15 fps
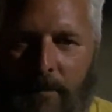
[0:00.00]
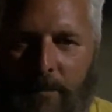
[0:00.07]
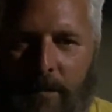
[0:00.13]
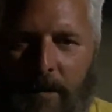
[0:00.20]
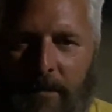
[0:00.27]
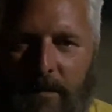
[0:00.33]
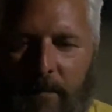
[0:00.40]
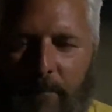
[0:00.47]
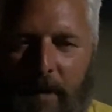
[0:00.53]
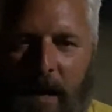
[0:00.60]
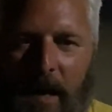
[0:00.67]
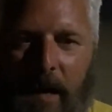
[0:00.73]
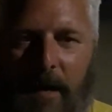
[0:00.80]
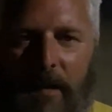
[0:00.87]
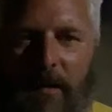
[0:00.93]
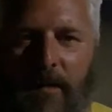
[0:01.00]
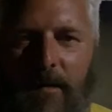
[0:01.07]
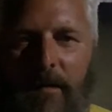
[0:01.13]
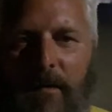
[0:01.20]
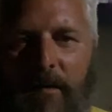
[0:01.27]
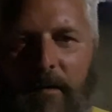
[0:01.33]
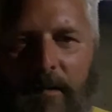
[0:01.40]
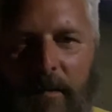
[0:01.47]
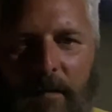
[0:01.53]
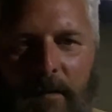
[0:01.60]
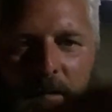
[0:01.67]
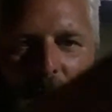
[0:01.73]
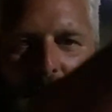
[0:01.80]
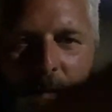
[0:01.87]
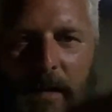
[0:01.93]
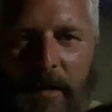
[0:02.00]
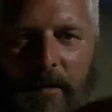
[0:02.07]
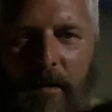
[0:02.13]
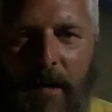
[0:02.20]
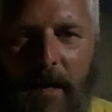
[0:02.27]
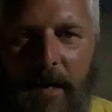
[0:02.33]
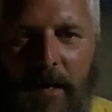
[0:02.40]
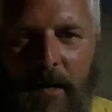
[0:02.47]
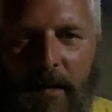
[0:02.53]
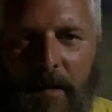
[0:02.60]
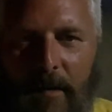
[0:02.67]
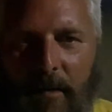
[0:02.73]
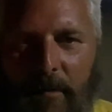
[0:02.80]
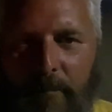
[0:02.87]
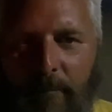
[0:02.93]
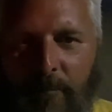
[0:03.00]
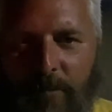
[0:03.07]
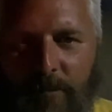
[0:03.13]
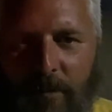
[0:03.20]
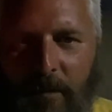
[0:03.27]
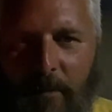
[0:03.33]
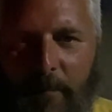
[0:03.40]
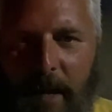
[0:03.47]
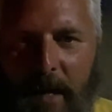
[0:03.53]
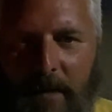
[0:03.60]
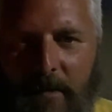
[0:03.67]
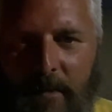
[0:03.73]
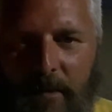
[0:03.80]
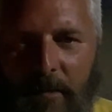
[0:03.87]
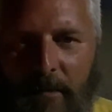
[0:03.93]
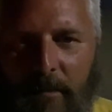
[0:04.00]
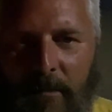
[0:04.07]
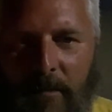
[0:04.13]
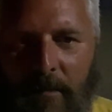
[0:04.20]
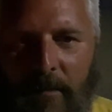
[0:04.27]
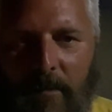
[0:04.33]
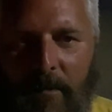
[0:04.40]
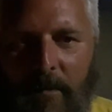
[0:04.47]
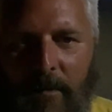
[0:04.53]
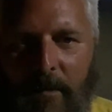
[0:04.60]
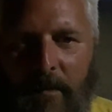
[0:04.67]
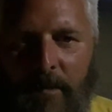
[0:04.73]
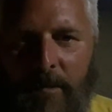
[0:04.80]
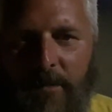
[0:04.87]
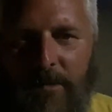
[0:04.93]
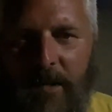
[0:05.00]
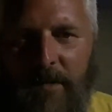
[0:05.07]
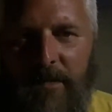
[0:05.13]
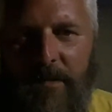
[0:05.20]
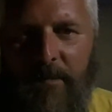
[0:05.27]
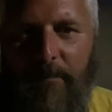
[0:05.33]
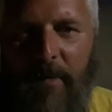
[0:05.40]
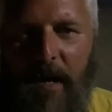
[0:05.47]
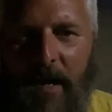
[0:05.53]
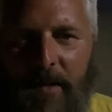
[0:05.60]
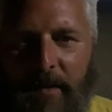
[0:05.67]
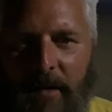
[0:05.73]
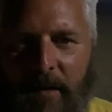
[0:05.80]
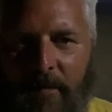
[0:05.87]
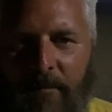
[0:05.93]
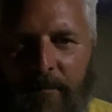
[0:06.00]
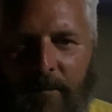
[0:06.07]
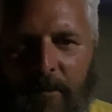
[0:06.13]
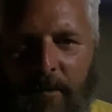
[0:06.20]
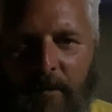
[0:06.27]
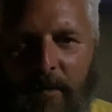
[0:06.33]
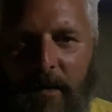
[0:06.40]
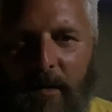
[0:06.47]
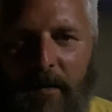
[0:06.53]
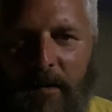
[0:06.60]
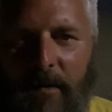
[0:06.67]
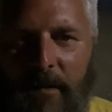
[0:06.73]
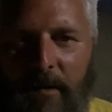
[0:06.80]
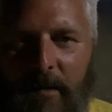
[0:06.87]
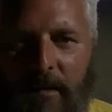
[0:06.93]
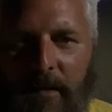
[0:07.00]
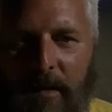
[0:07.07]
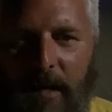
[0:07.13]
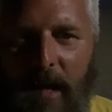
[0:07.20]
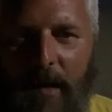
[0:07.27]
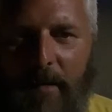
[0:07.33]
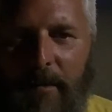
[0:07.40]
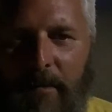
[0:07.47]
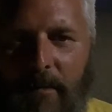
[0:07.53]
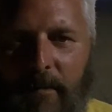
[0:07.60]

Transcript: Judge them by, hold on, Granny. I'm scrolling back to you. Judge them by their fruit. Yeah.